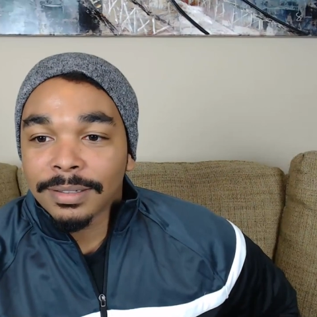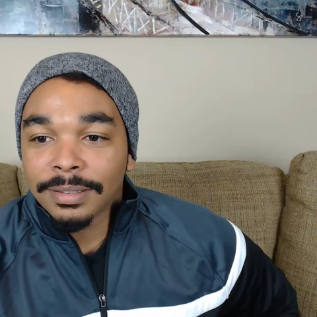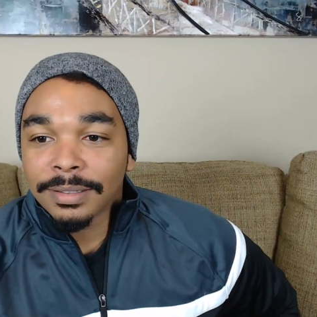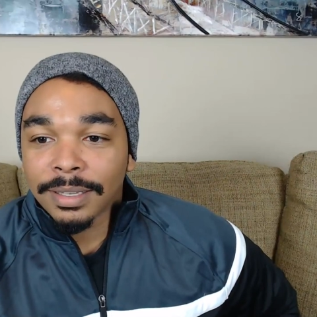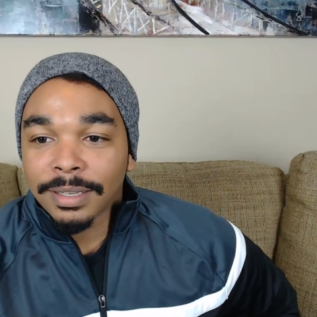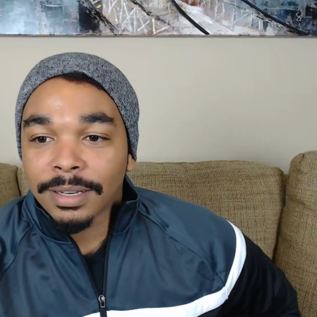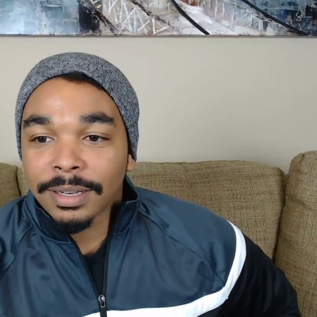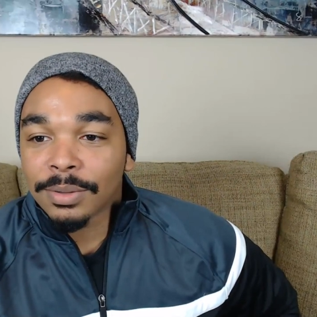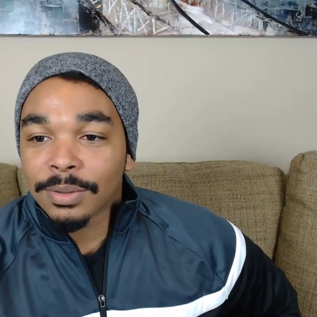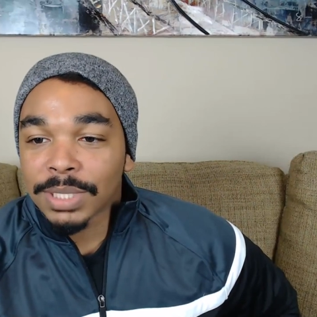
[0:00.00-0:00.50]

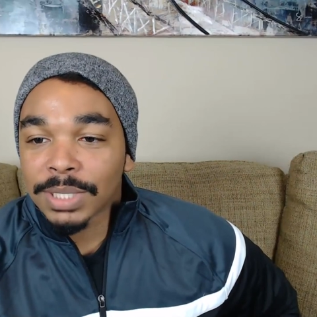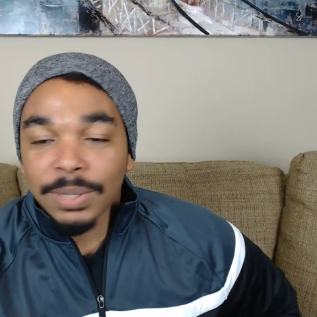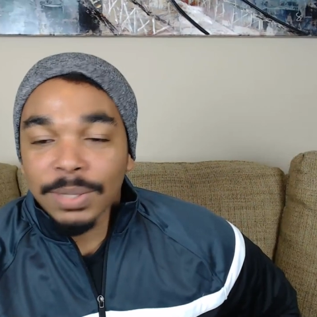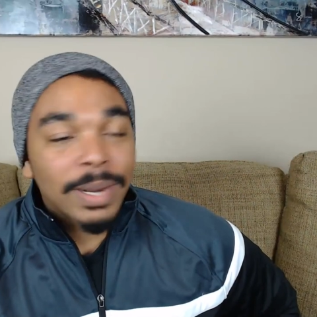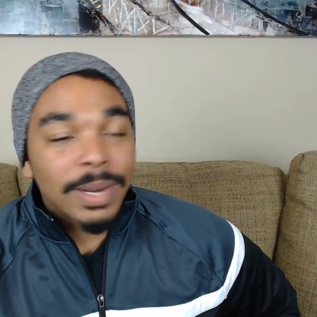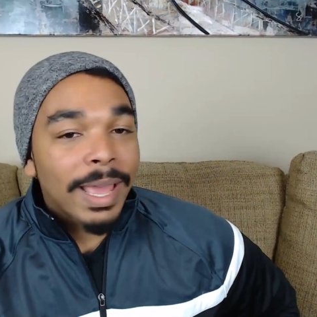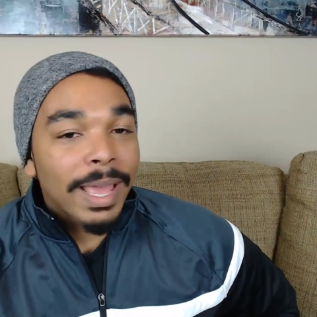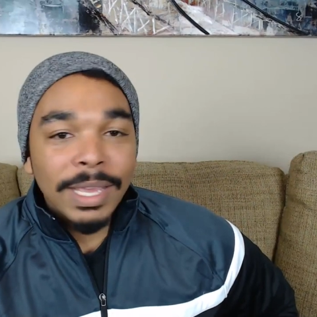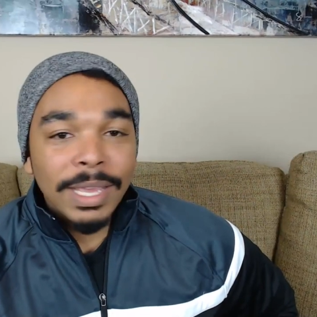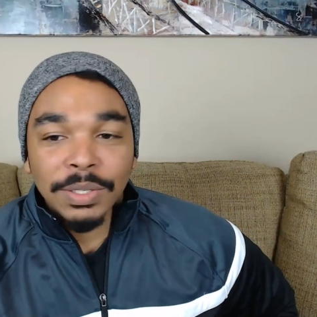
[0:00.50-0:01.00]
let alone 2
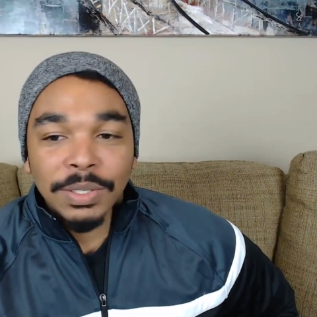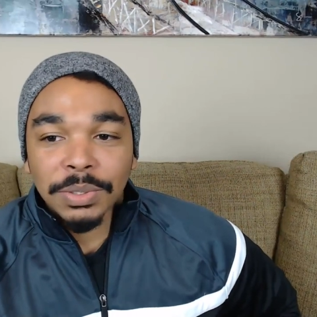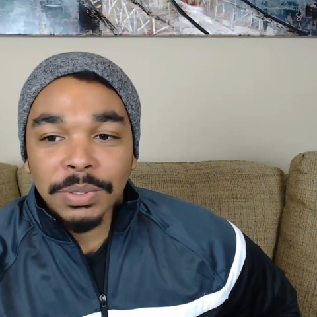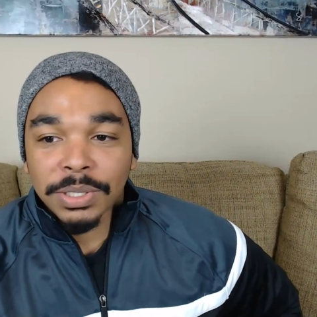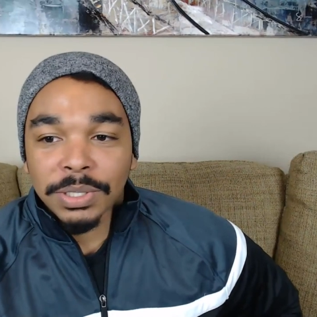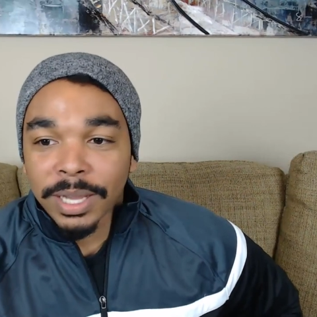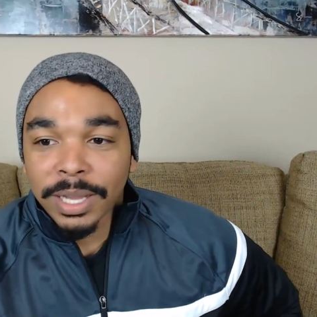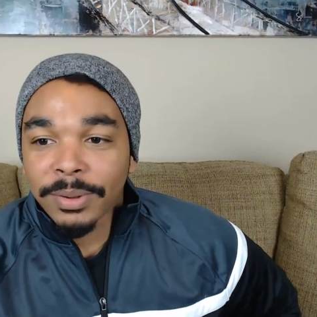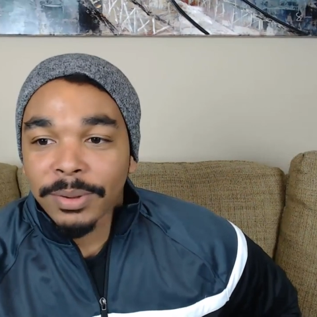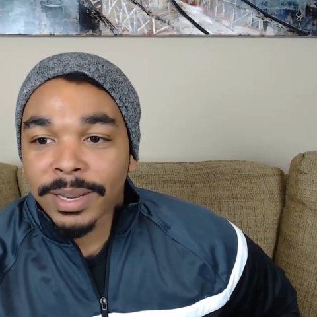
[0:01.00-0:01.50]
days, you
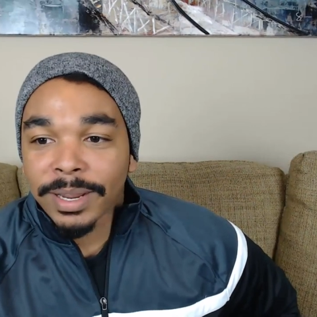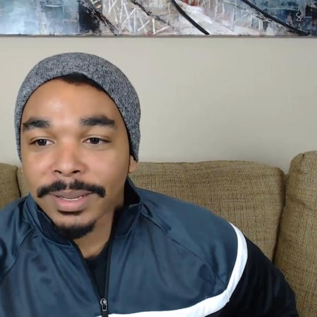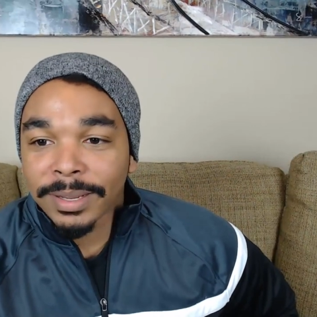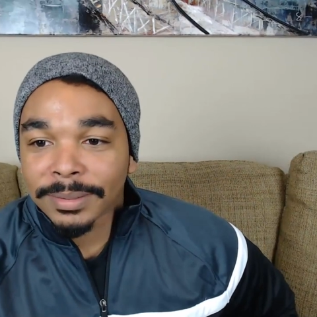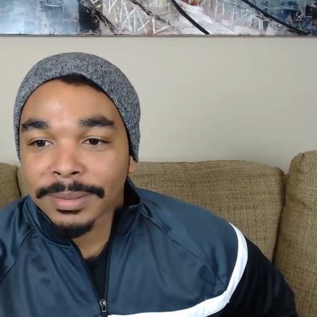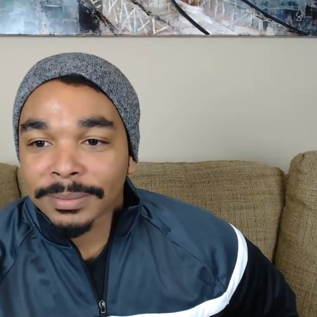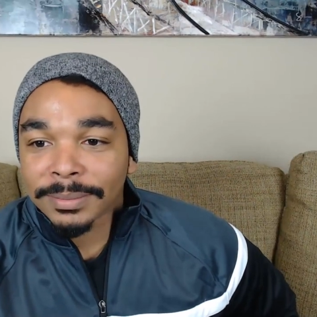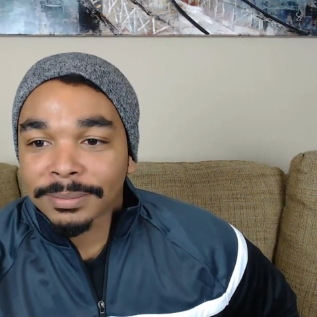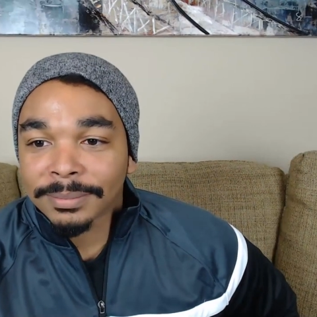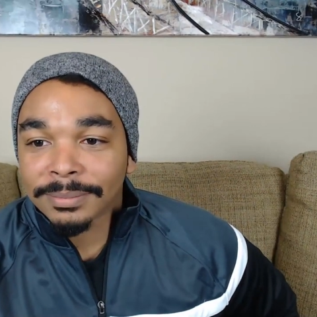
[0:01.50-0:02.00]
should know
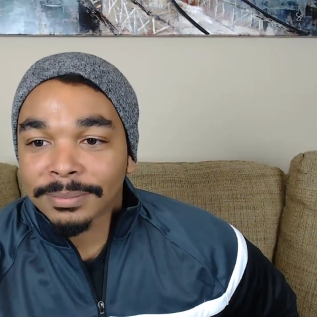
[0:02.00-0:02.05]
that.